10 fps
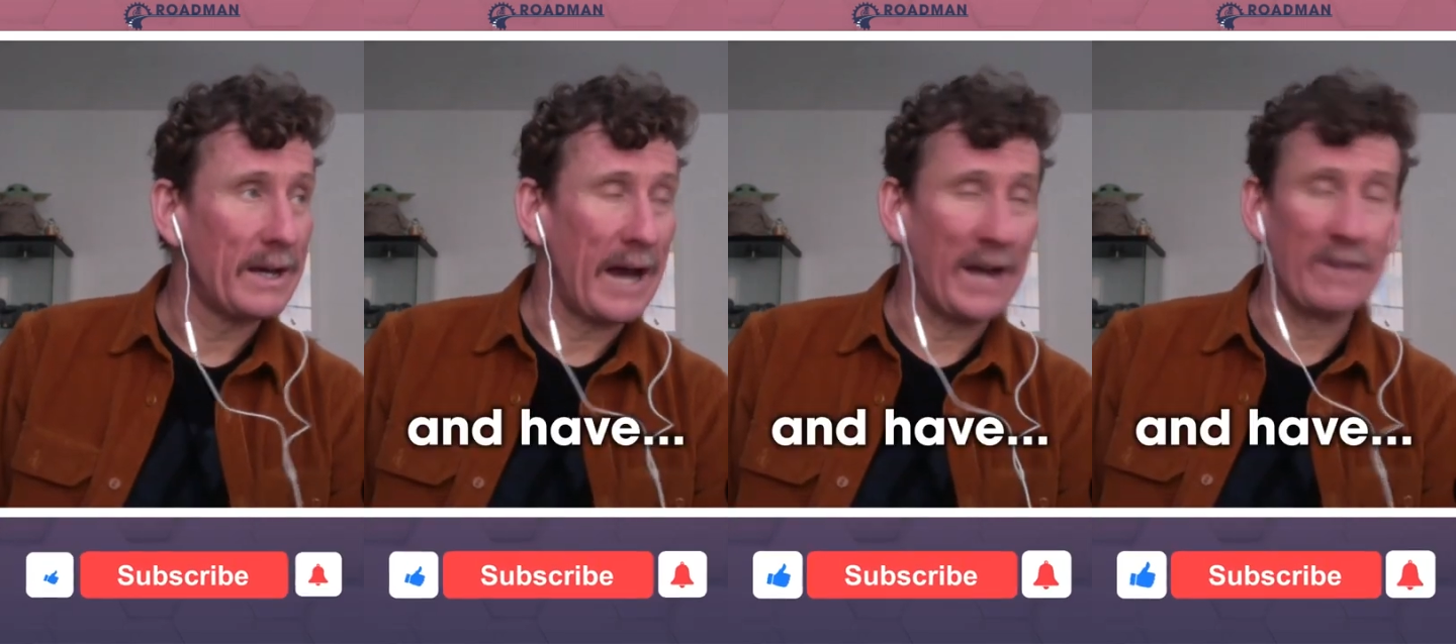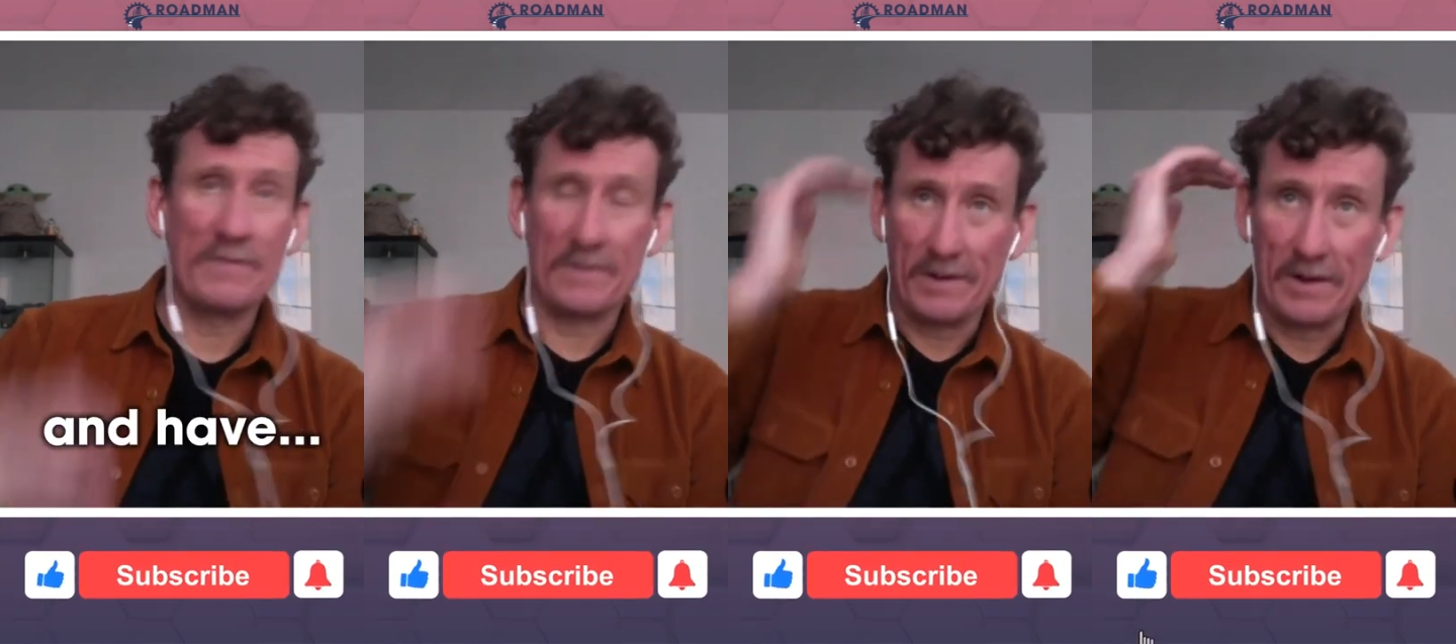and
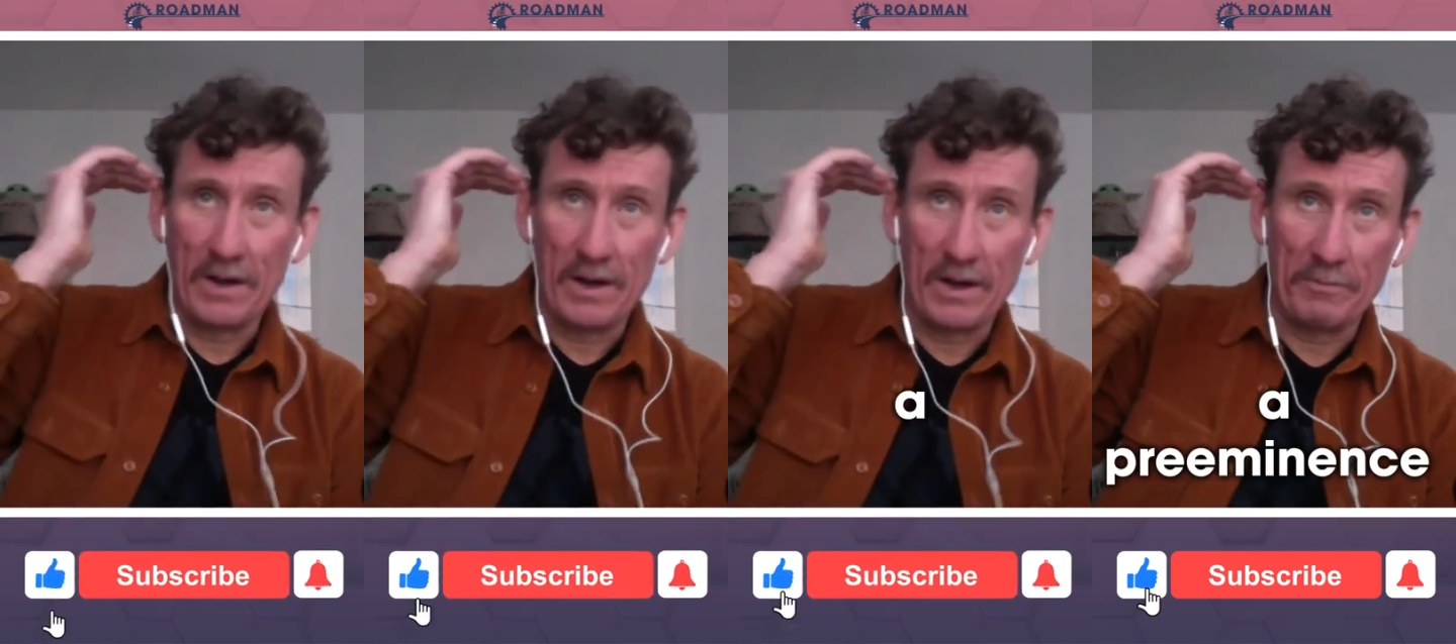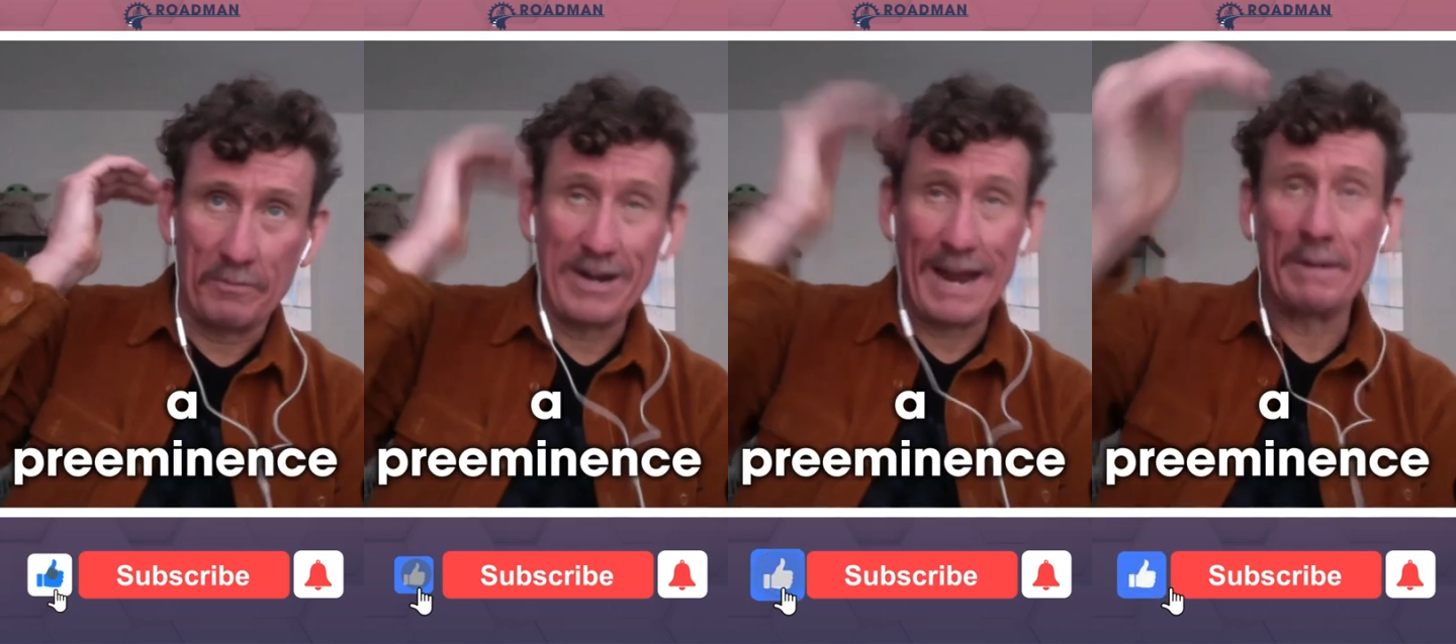of, of
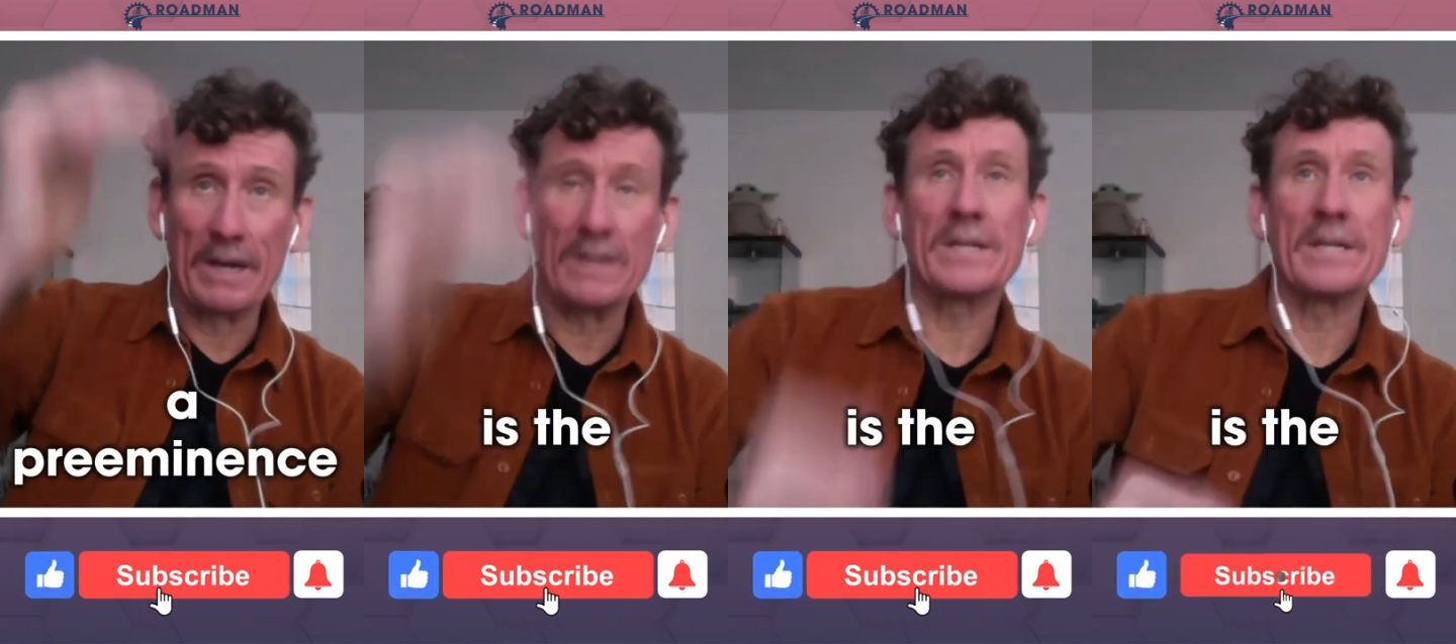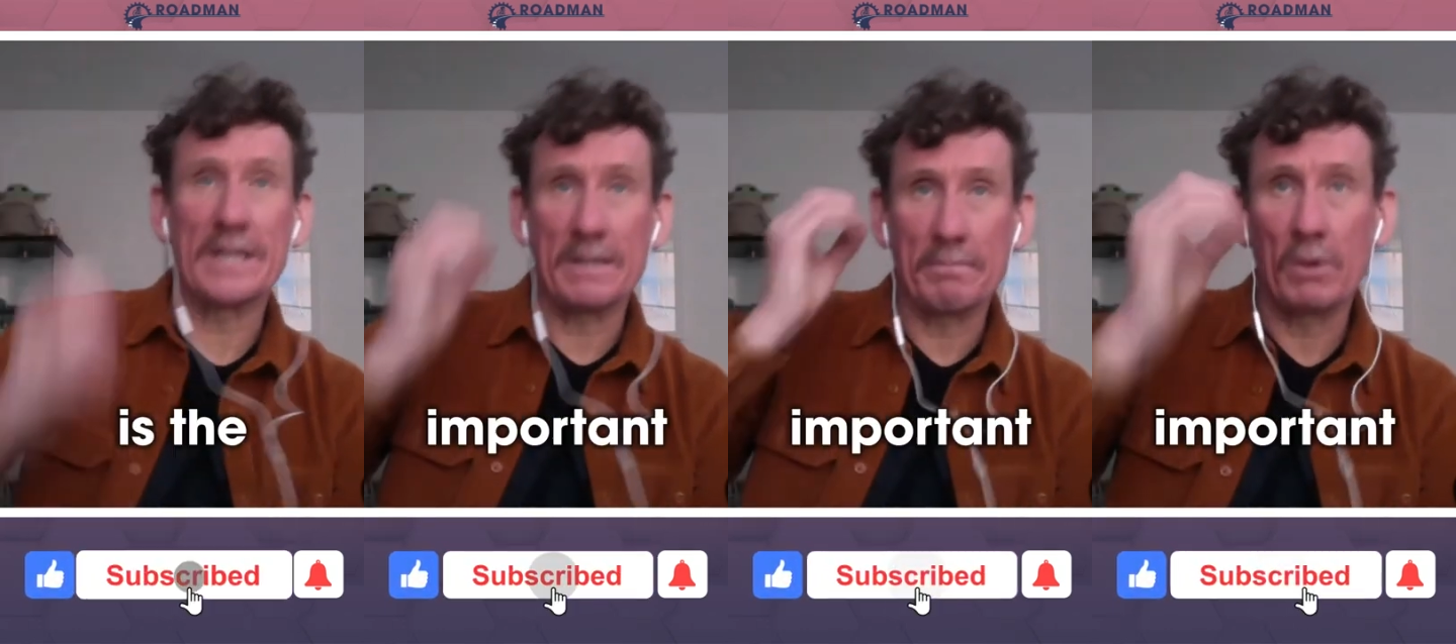preeminence is
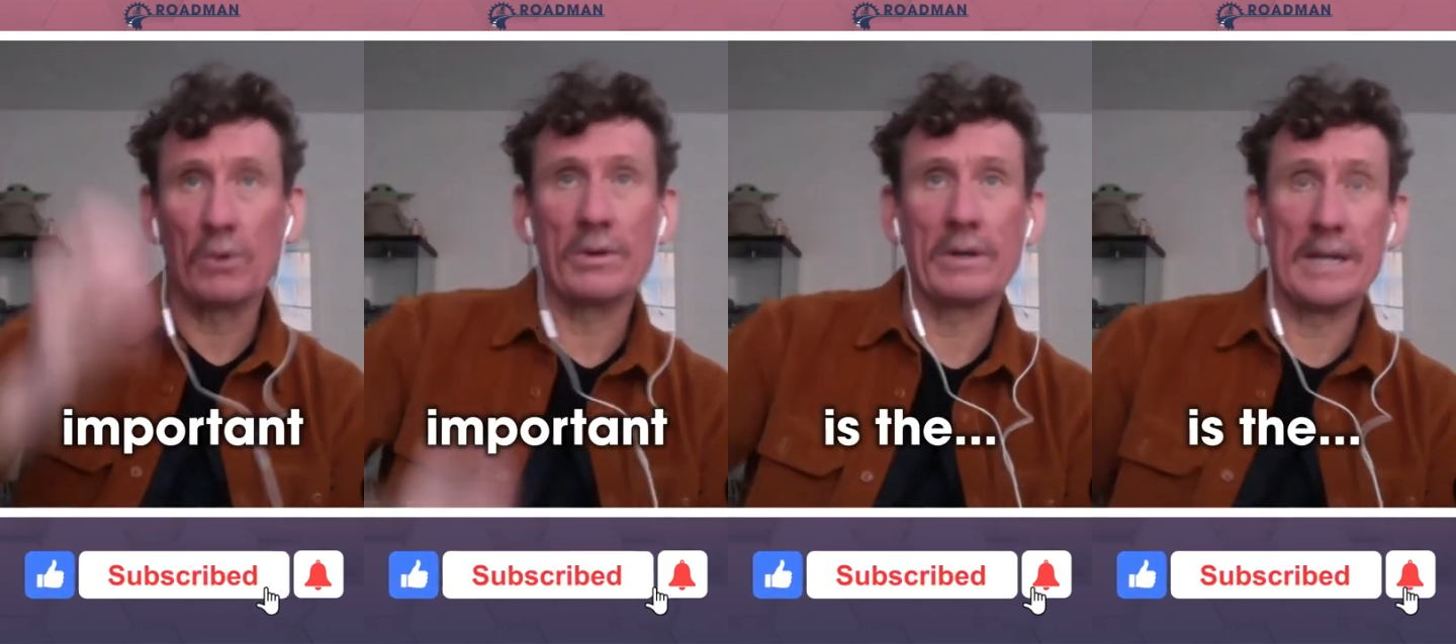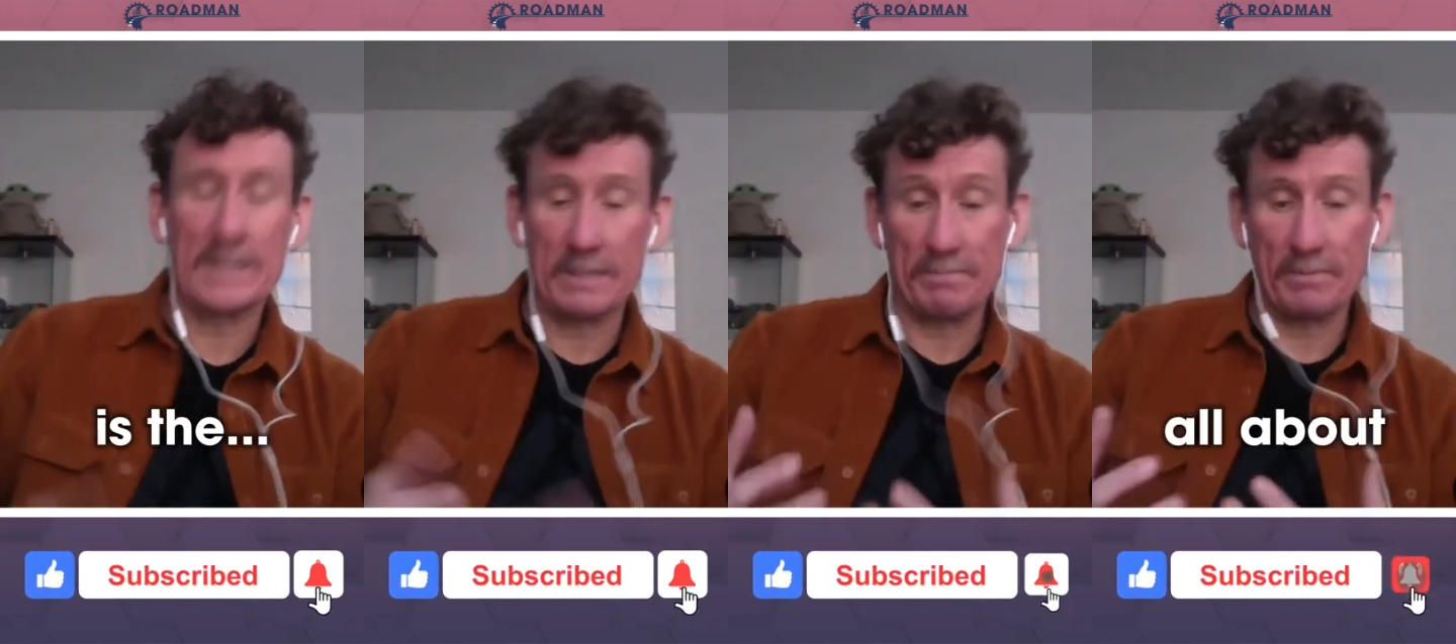the important is
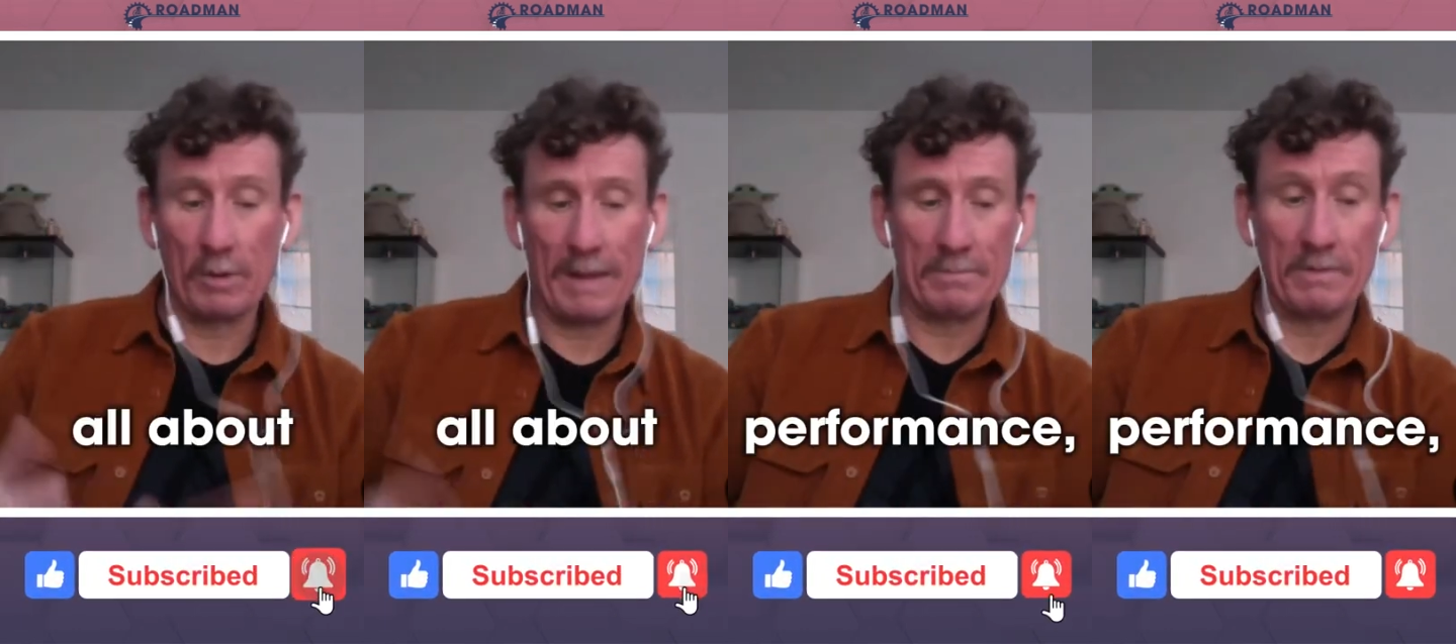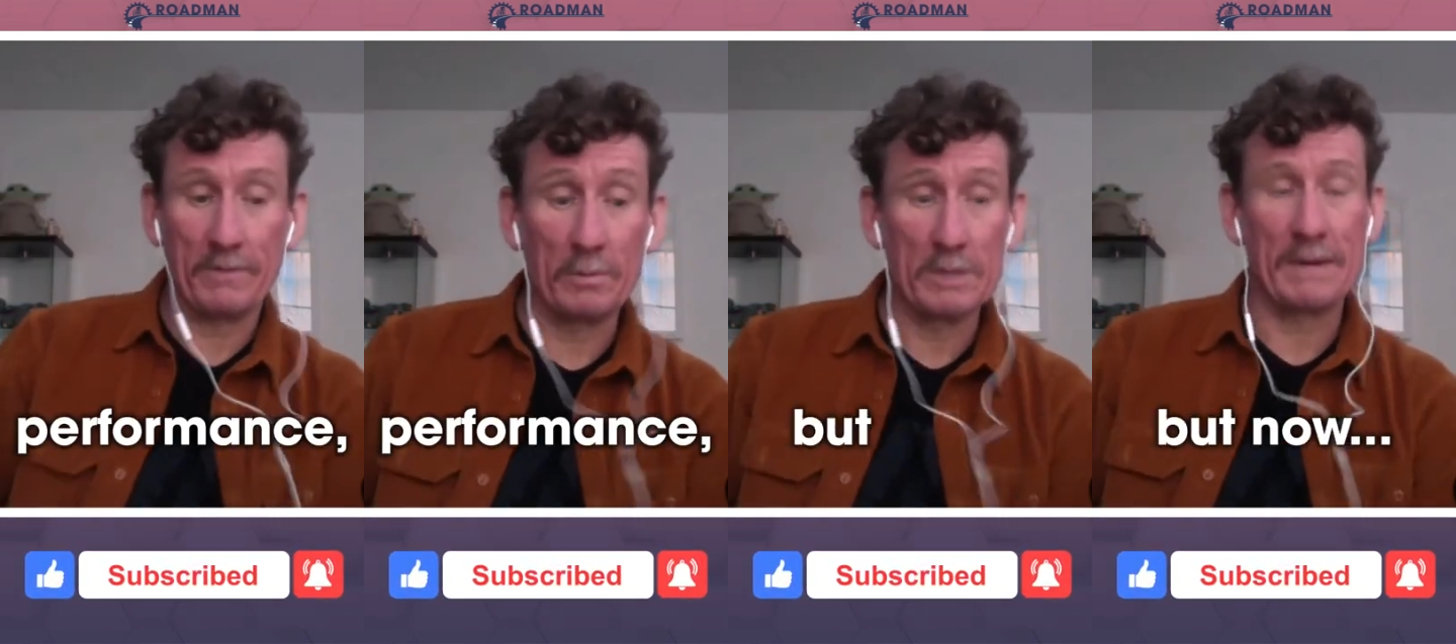the all about the performance.